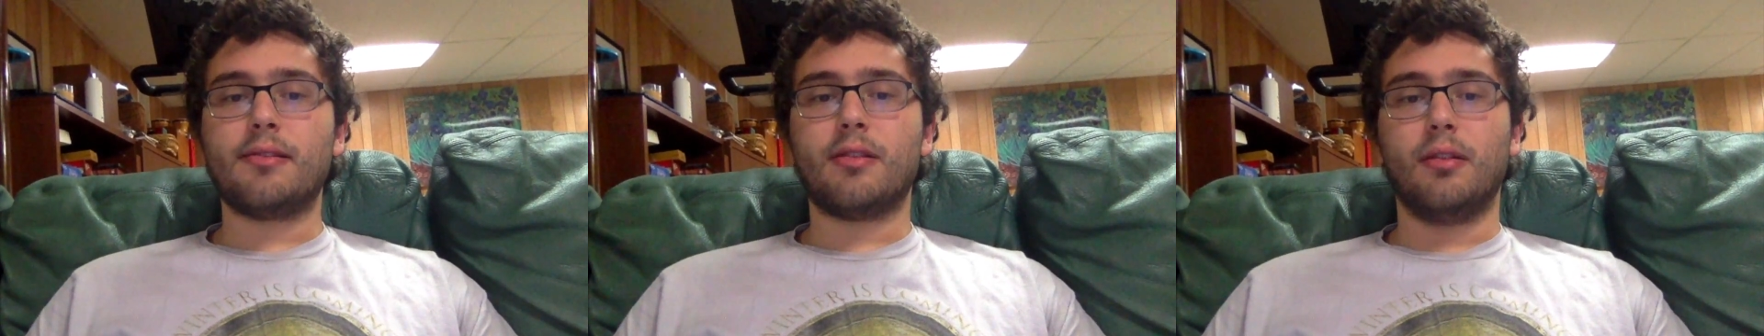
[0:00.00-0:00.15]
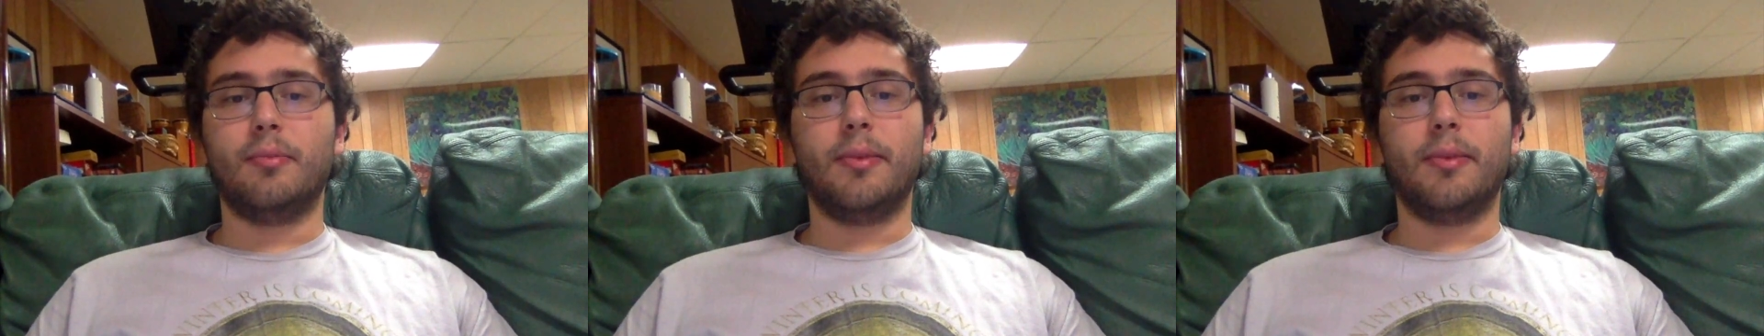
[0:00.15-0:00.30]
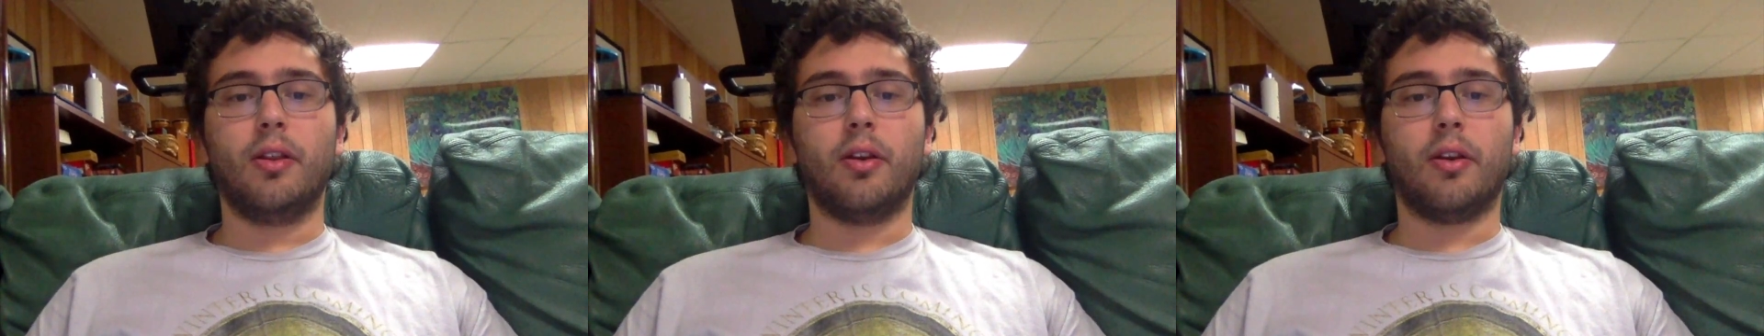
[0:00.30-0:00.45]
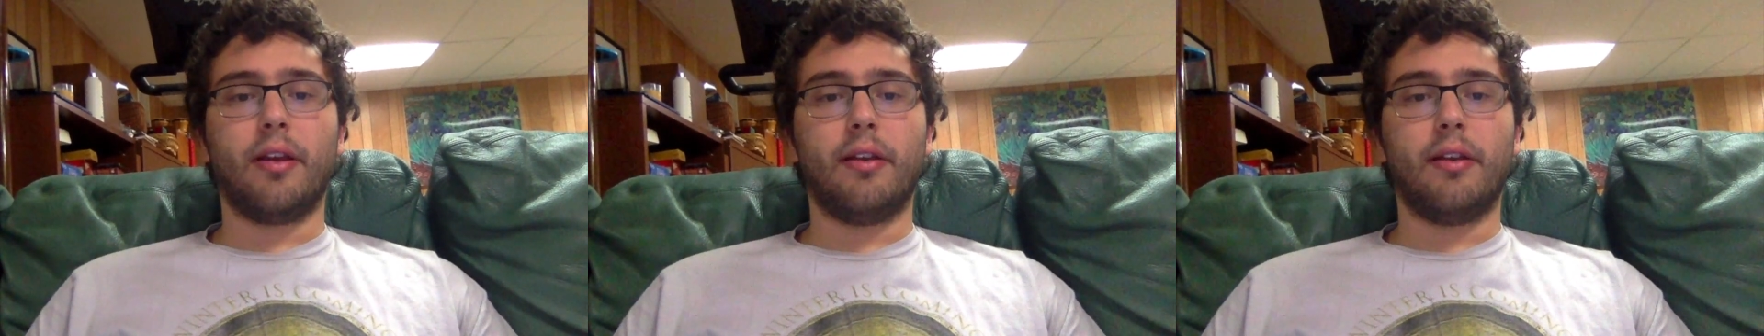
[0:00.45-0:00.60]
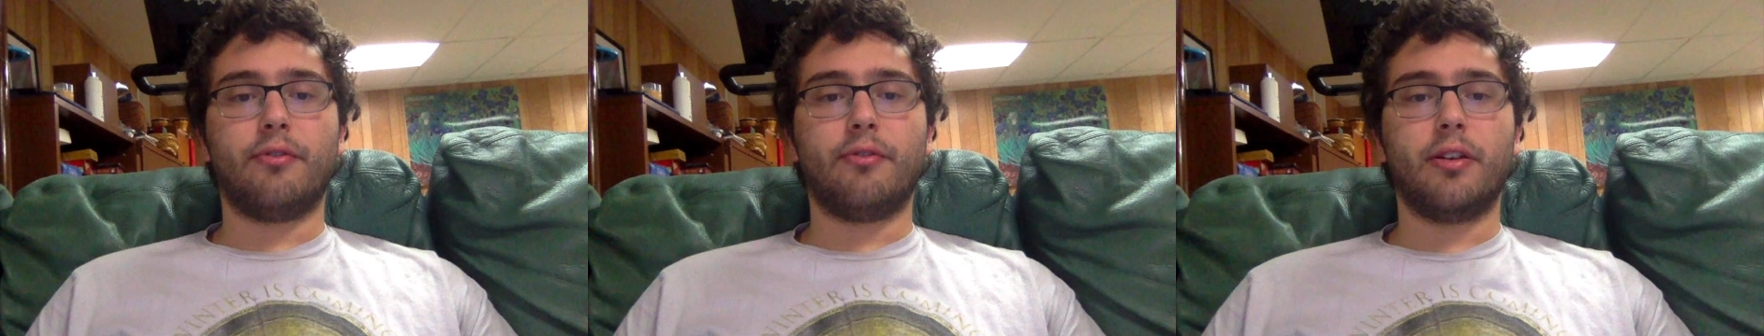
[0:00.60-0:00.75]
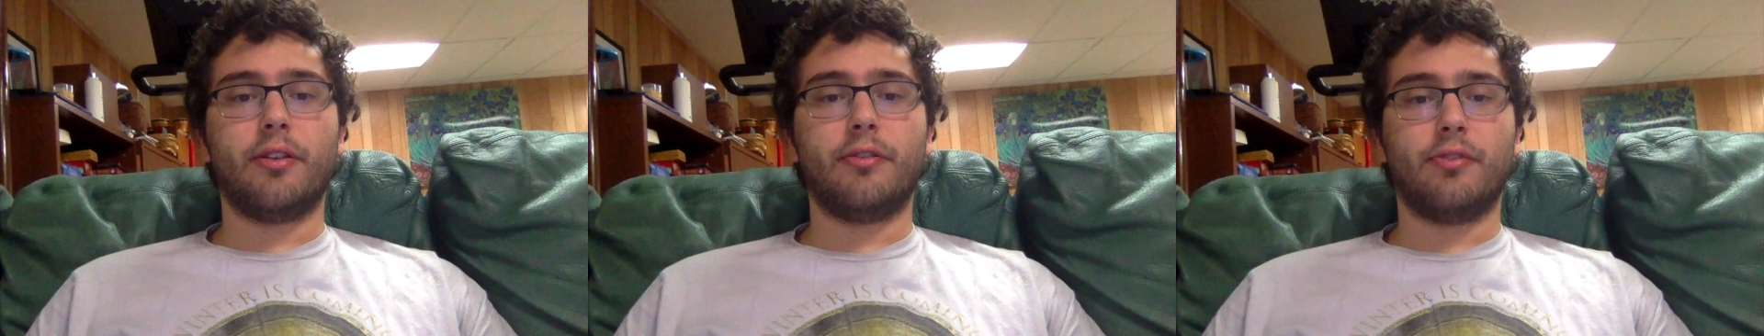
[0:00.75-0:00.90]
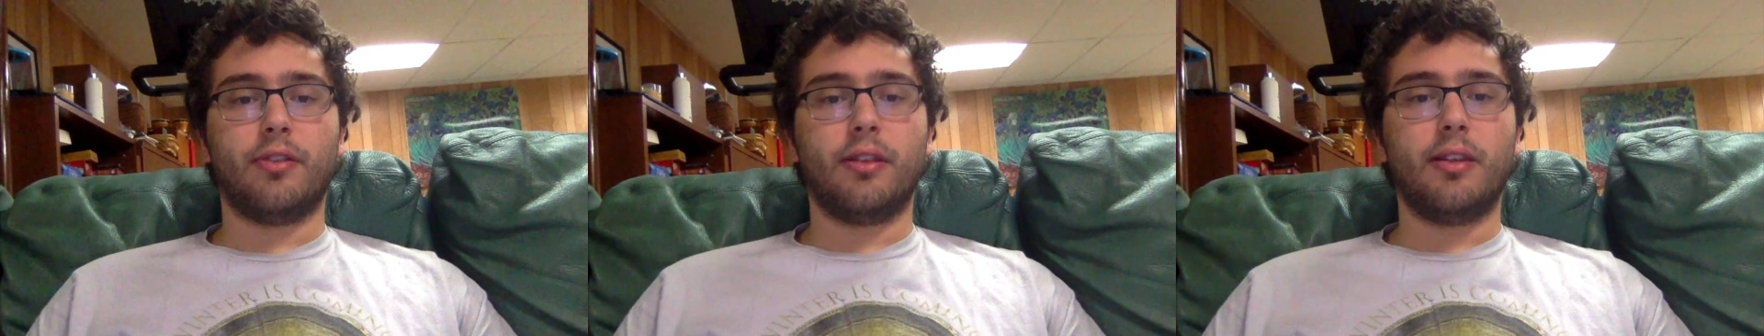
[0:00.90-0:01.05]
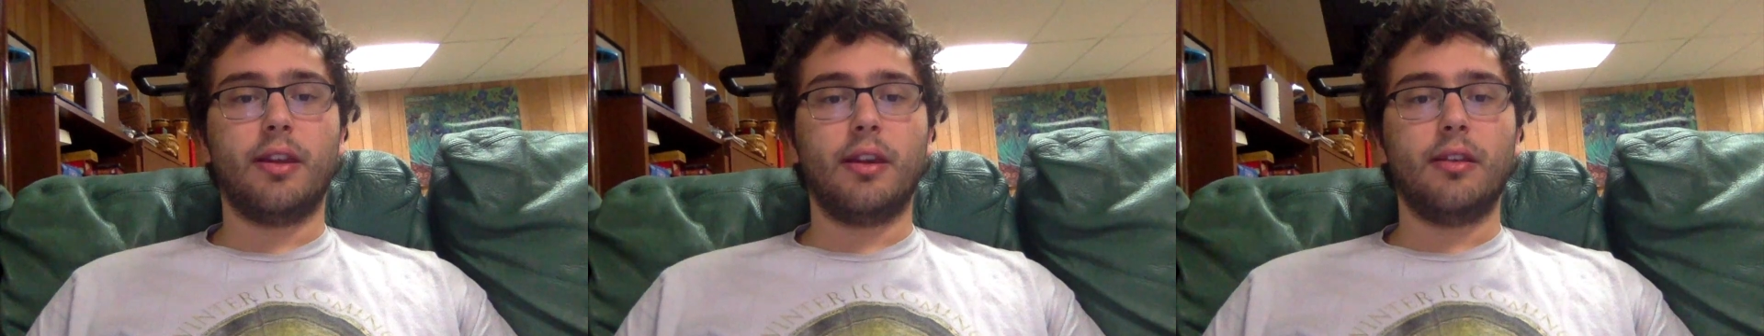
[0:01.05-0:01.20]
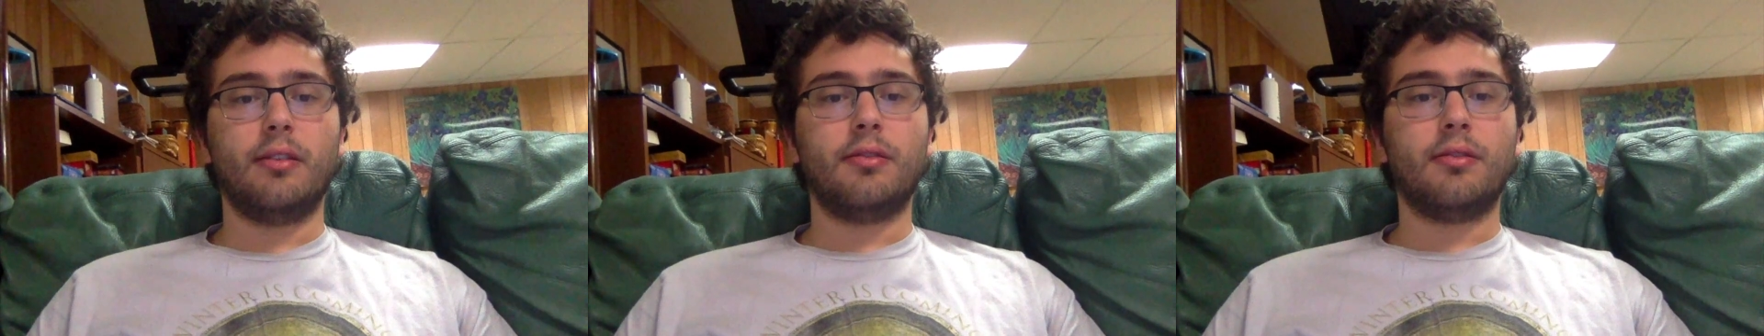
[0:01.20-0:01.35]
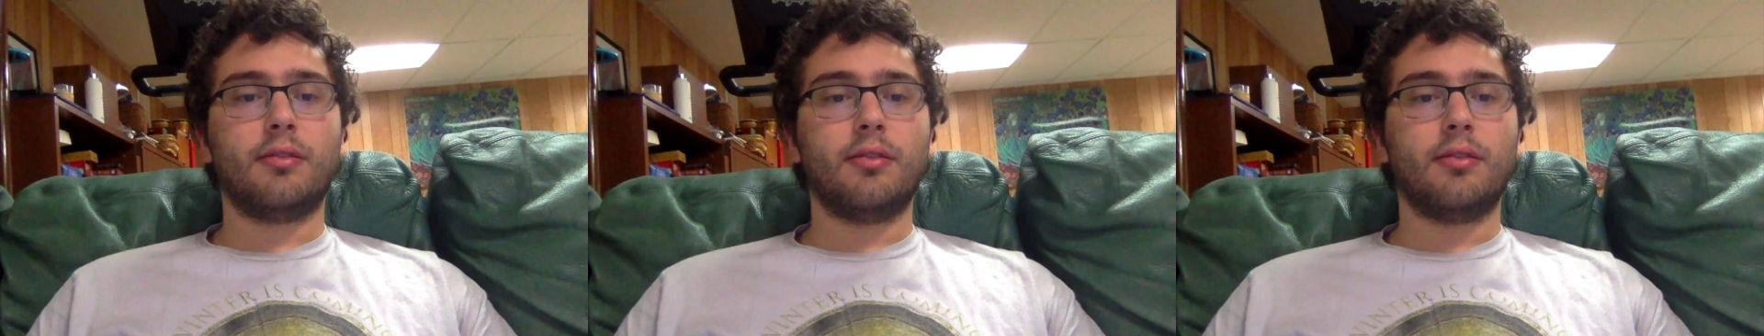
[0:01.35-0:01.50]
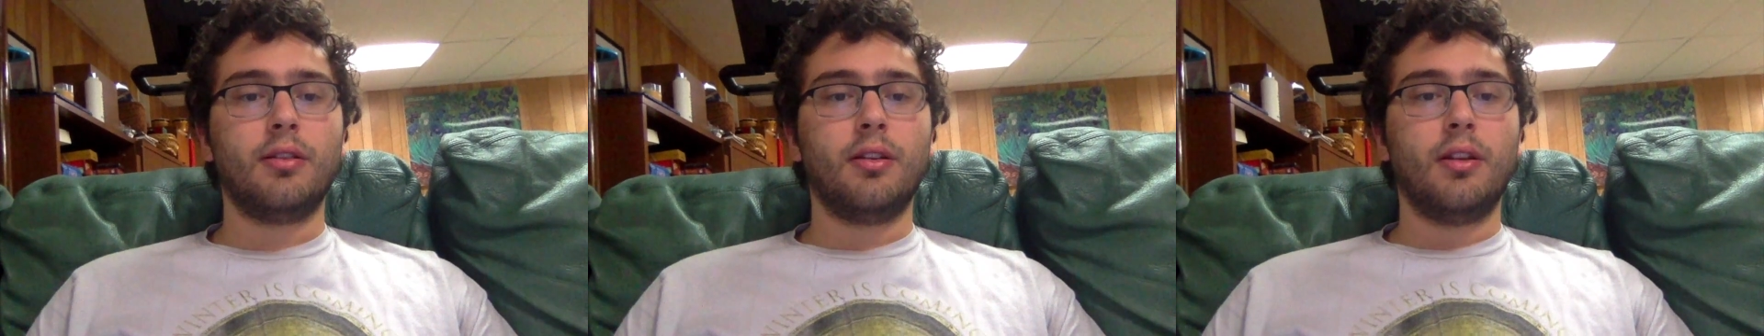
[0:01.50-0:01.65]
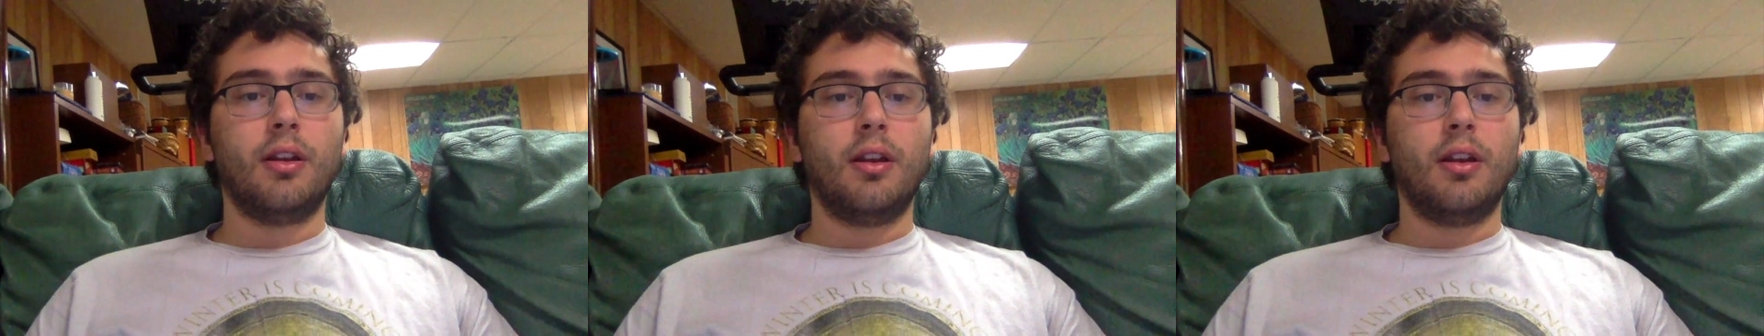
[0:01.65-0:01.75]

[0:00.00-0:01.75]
going to be looking for different things.